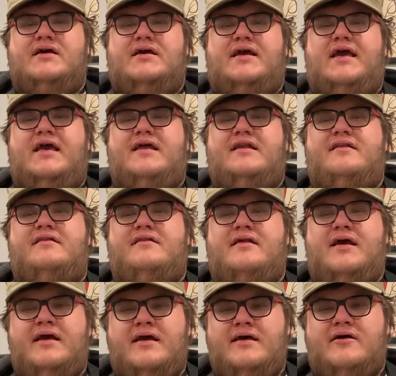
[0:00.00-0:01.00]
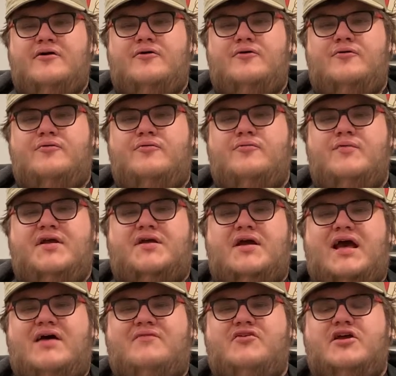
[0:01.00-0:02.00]
And now we're
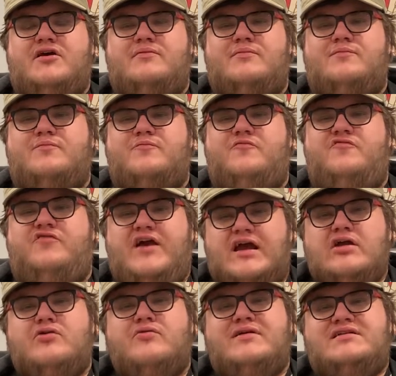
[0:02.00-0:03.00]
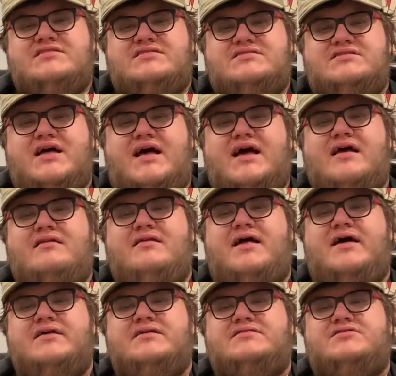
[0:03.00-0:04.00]
having a very
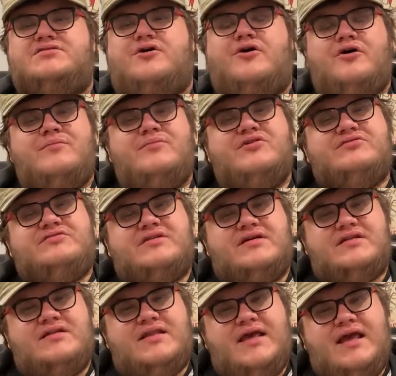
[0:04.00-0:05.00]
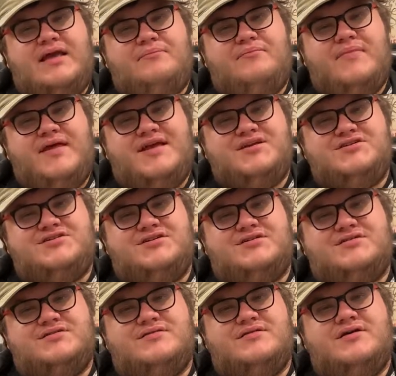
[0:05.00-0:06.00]
stylized, almost
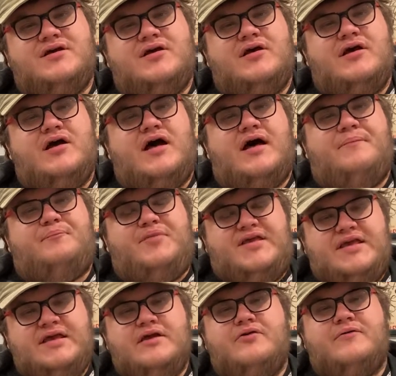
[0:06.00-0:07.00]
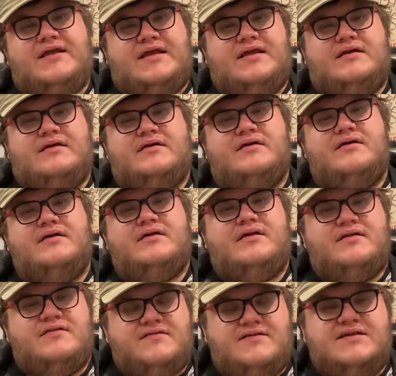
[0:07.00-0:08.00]
claymation appearing
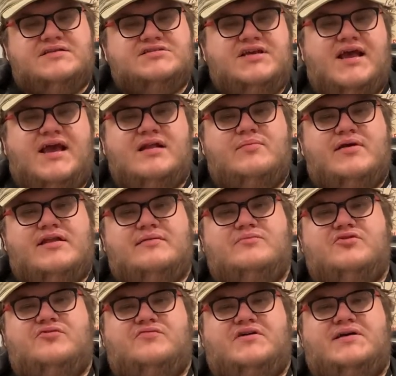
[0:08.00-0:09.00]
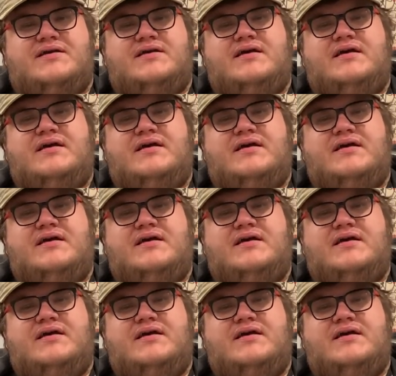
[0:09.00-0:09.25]
CG animated movie.